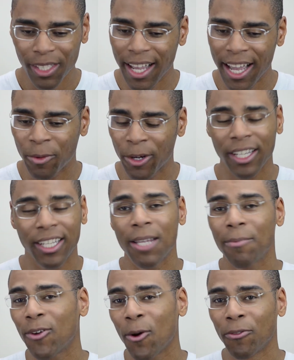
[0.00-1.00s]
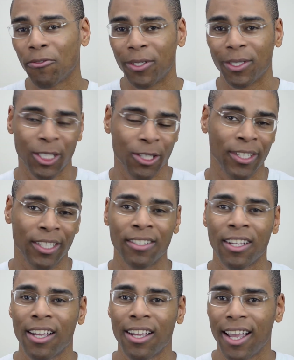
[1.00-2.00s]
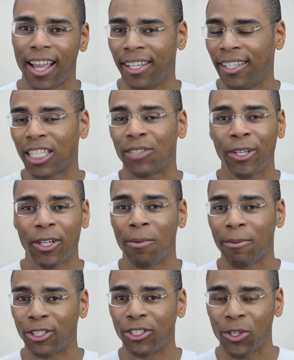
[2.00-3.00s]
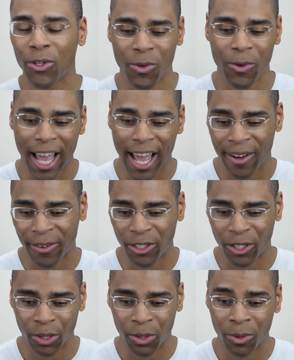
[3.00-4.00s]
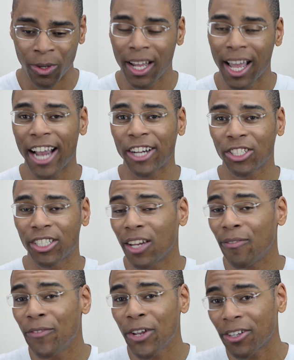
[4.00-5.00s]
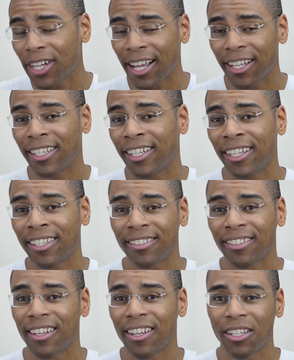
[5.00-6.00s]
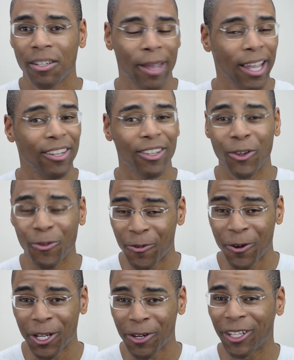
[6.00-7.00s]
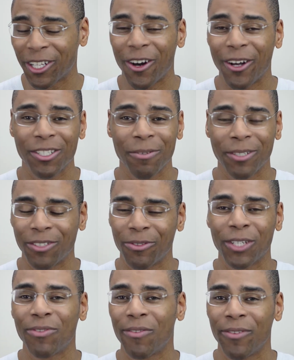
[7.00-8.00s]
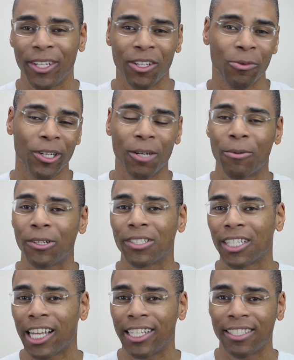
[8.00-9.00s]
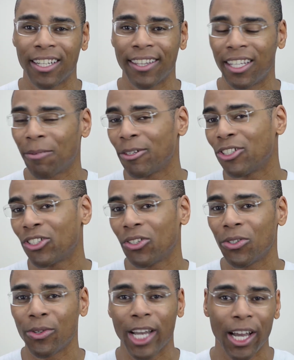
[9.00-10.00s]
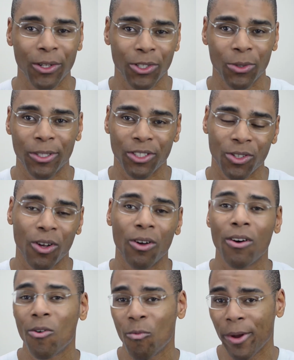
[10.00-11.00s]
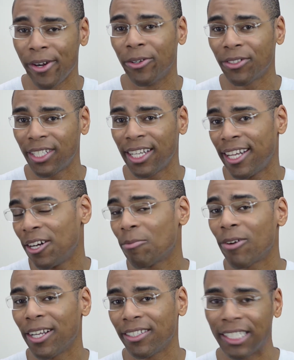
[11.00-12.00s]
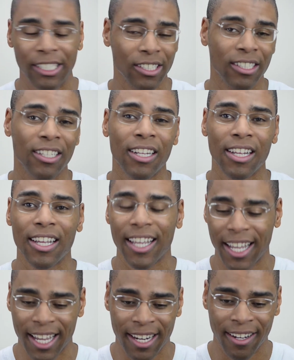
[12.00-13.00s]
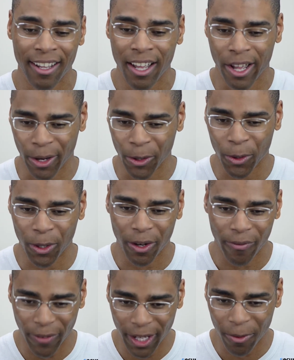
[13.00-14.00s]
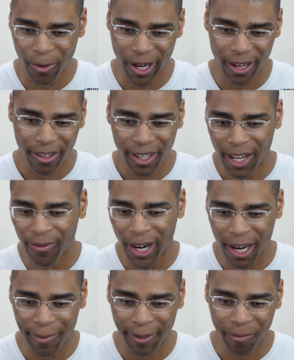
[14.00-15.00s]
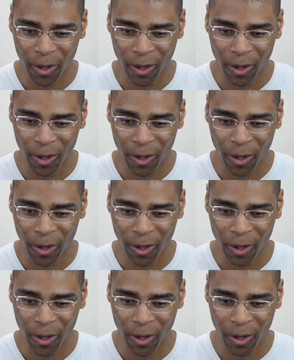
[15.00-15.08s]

And we're going to keep going through this series. In the next video, I'm going to show you how to actually configure Kali Linux to make it look really, really awesome. It's a really fun video. We're going to personalize it, and then I'm going to show you how to install Windows 10 Enterprise Edition in your VMware environment.